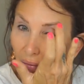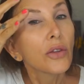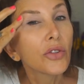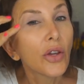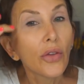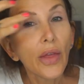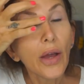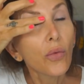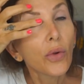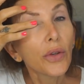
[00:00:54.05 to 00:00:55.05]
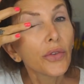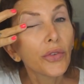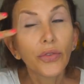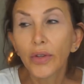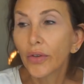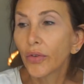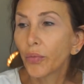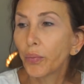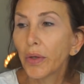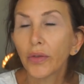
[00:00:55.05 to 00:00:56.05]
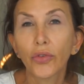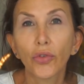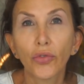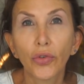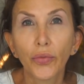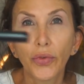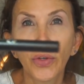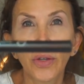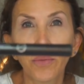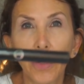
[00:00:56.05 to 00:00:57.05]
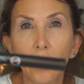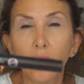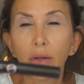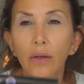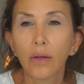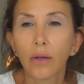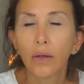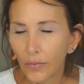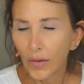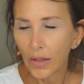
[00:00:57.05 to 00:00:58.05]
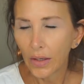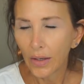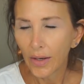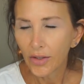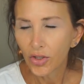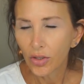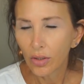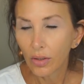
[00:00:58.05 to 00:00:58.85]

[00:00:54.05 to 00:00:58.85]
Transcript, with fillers: So that was this pencil from Sigma. The eyeshadow,